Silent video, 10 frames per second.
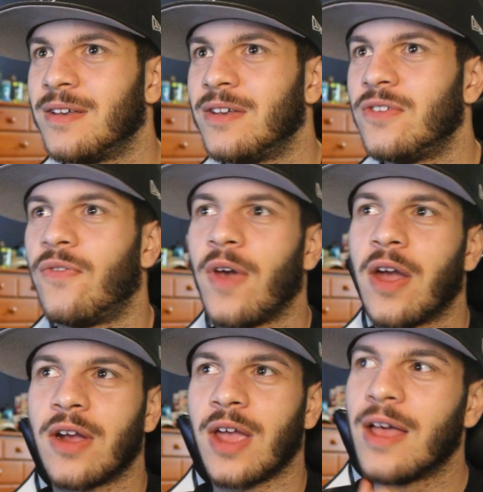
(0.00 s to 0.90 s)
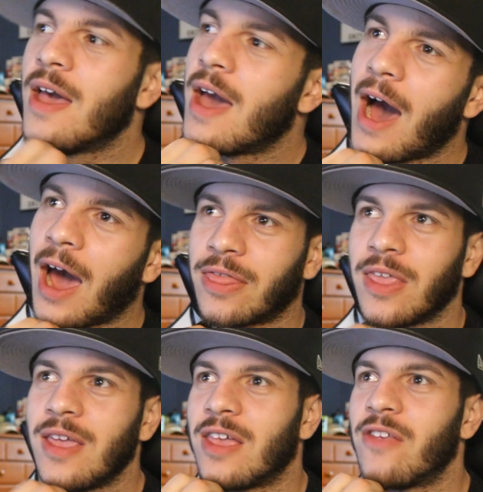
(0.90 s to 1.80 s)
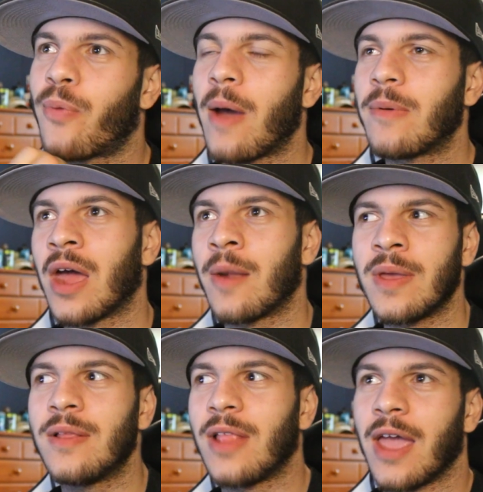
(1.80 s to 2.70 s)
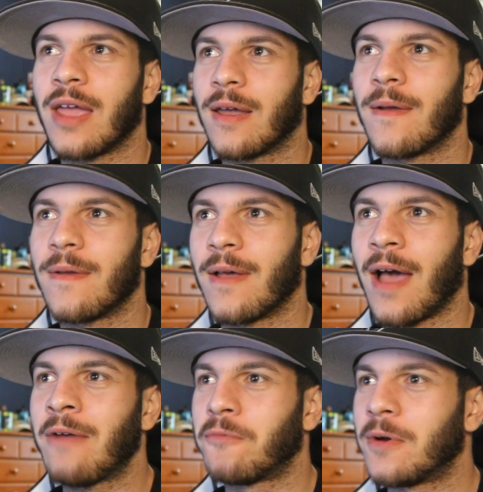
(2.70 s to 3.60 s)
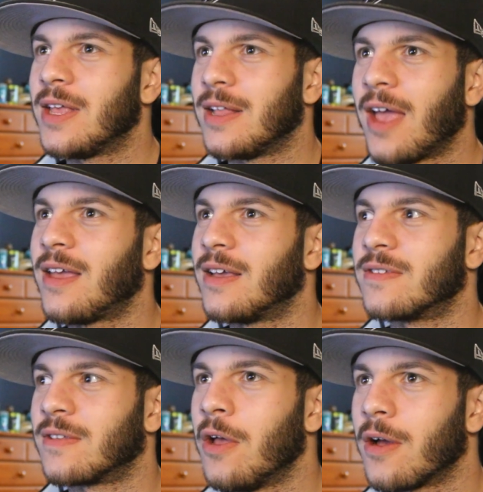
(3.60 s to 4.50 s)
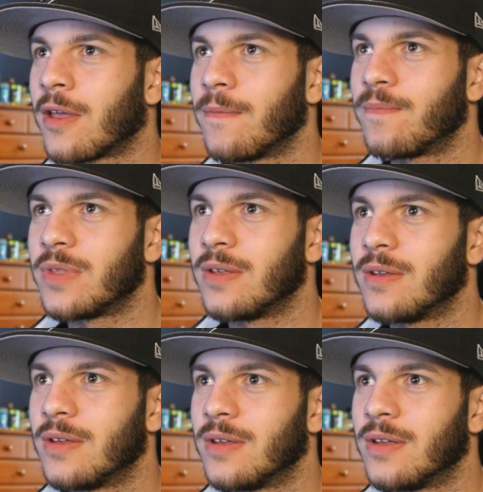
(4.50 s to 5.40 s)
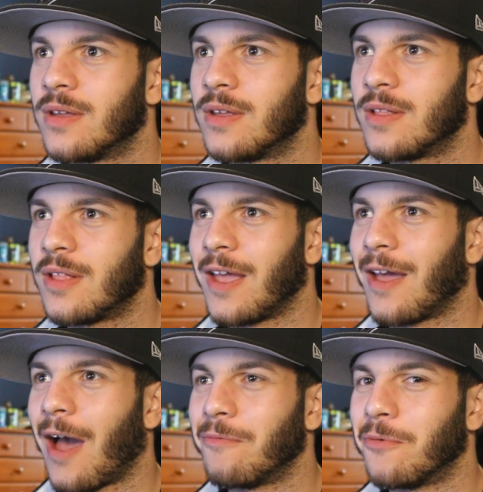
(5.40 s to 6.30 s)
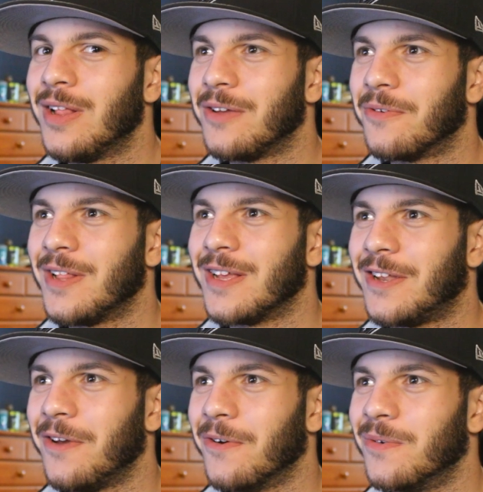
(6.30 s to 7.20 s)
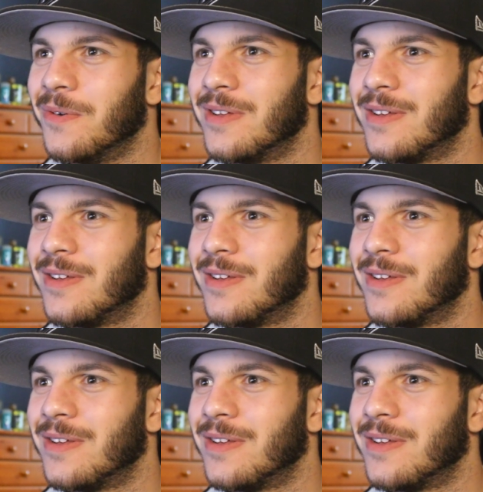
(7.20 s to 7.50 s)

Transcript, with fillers: He's very. I think he's probably got to be like. I really like his look. Like I really, really do.